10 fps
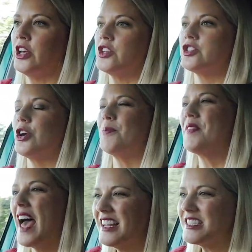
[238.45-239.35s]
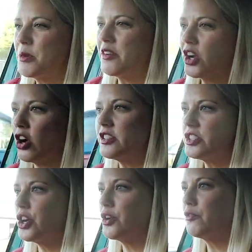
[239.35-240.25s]
So that is a bit of a
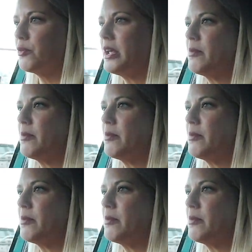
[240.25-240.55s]
concern for me,